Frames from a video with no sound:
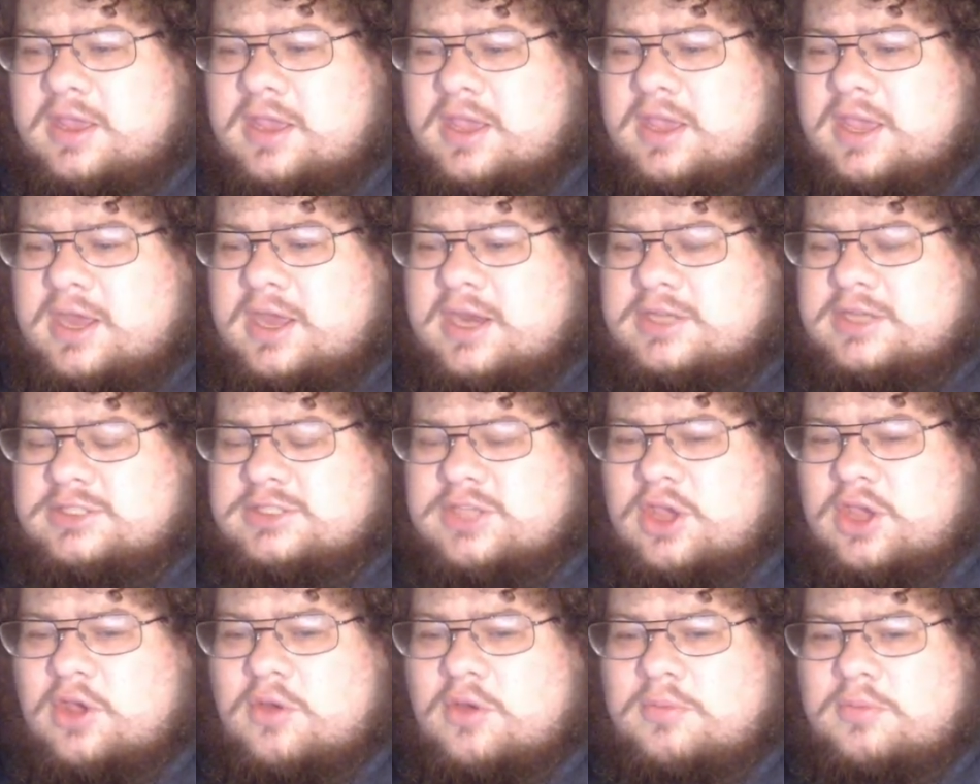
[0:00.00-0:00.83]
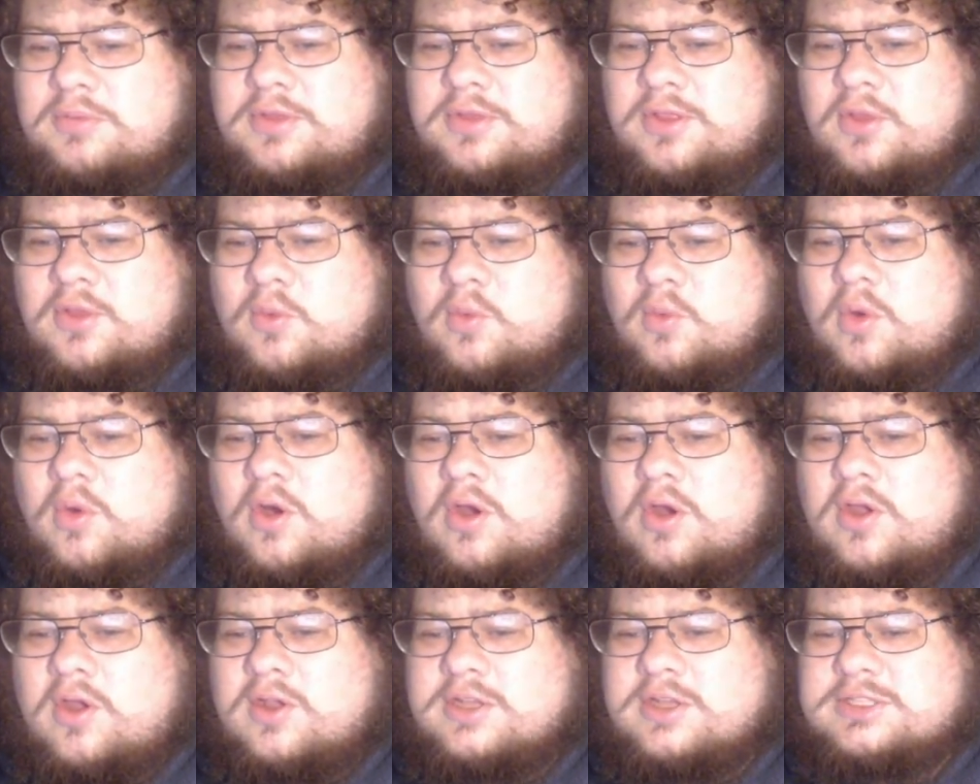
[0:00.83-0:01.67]
it is home to the
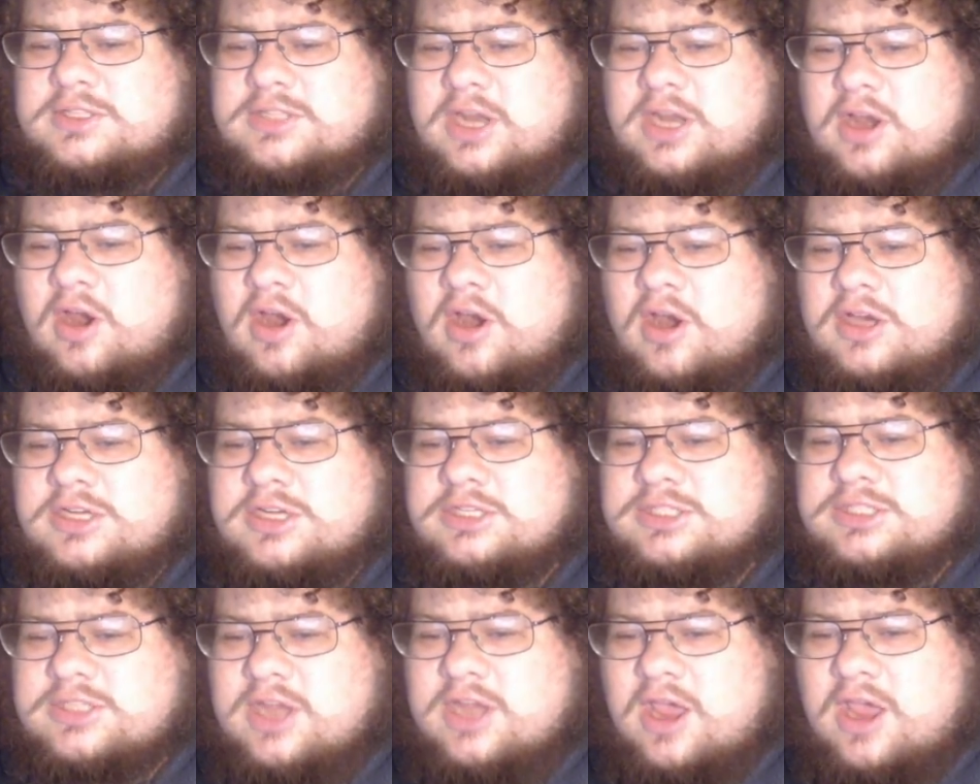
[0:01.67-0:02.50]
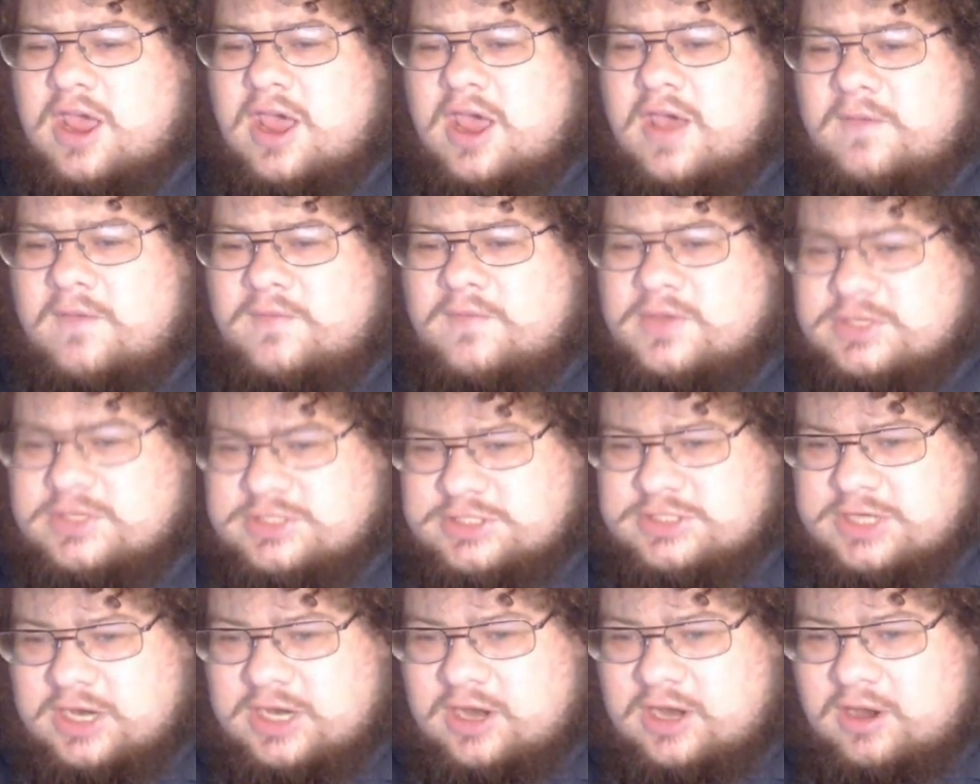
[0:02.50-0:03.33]
world's largest office
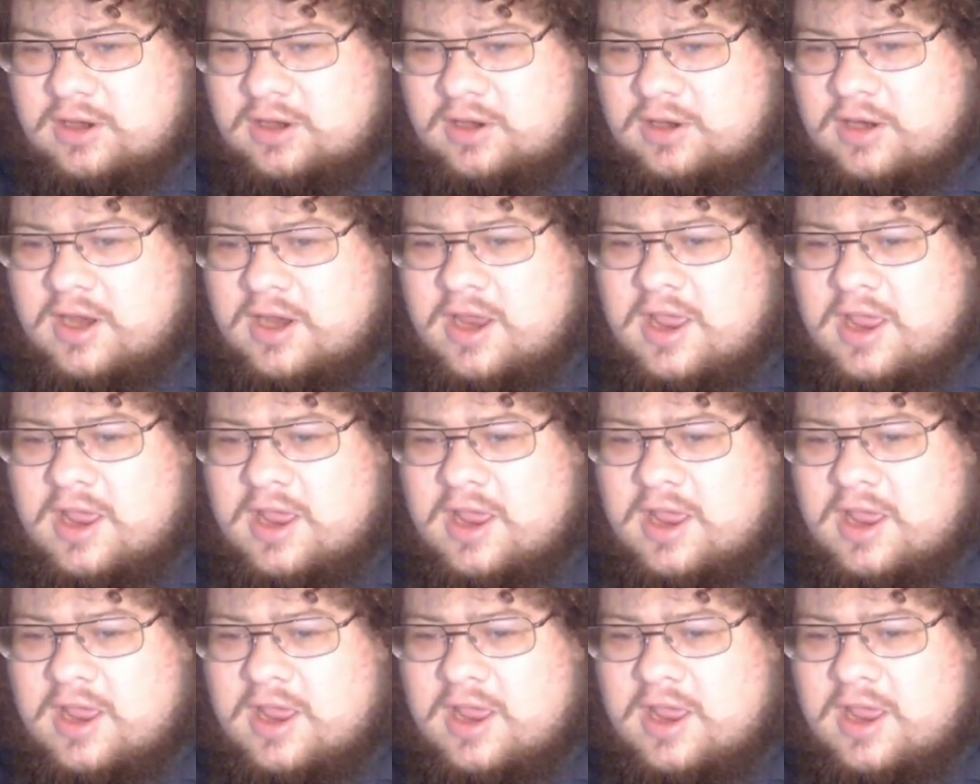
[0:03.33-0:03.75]
chair.